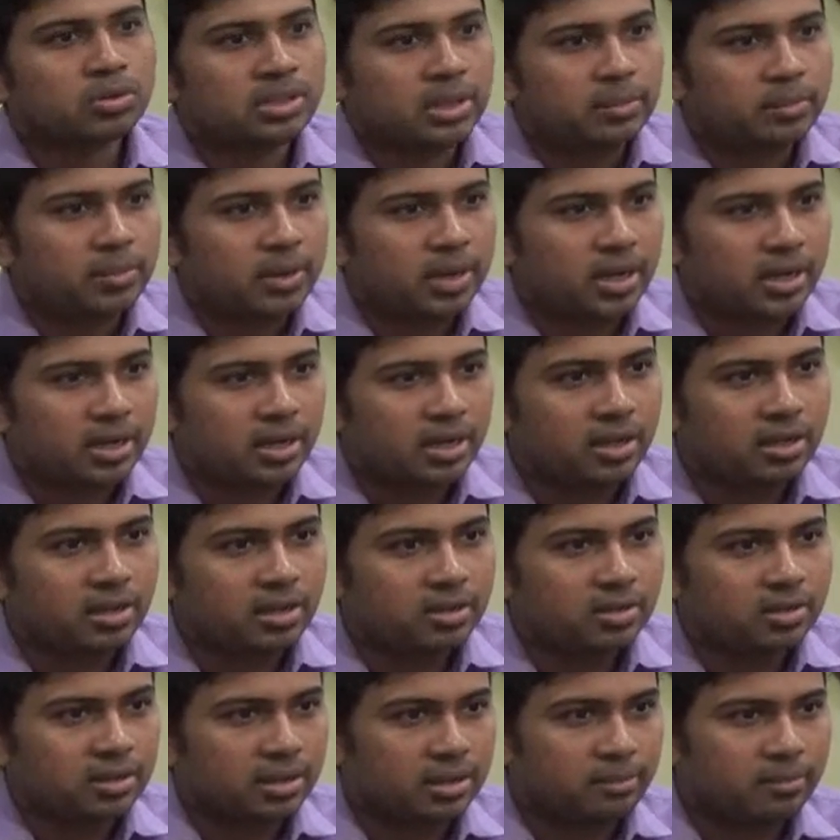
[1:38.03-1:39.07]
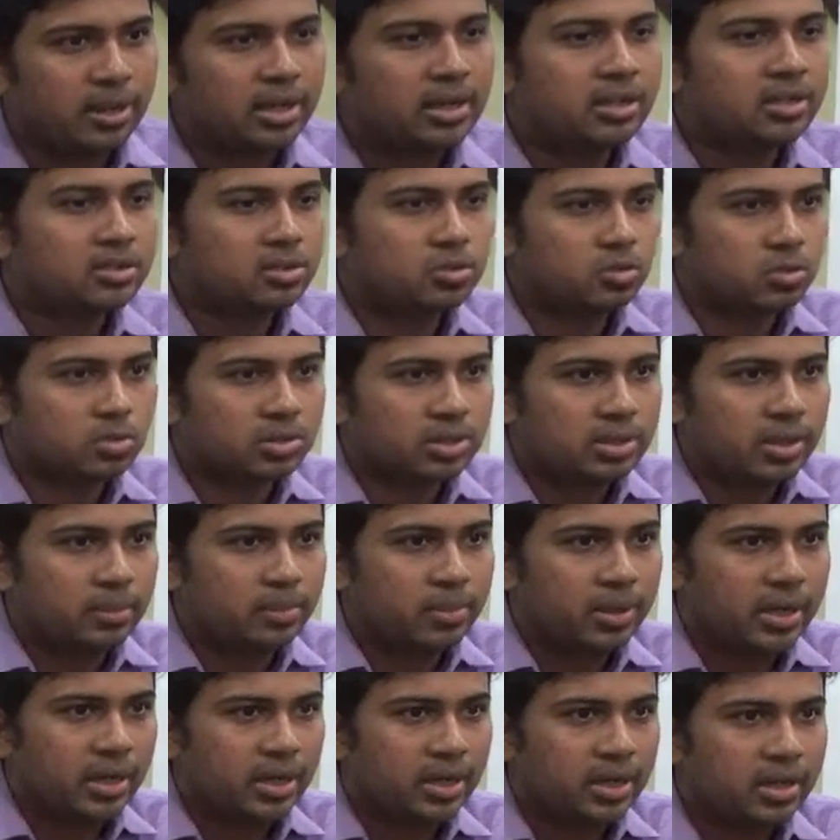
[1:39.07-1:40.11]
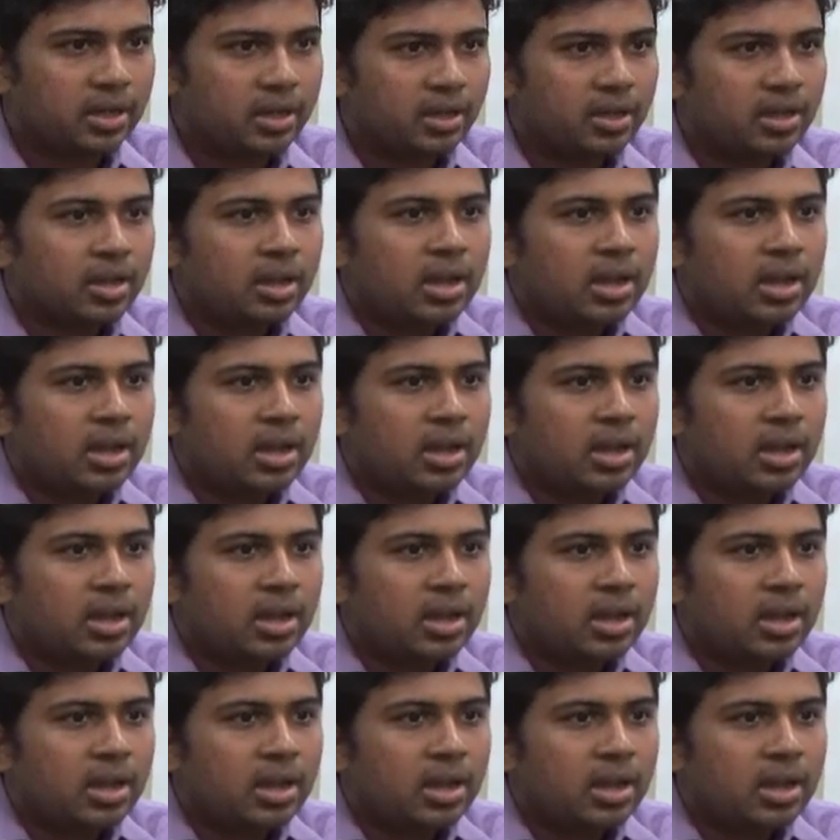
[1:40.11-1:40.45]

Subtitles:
separately, the meat is cooked separately,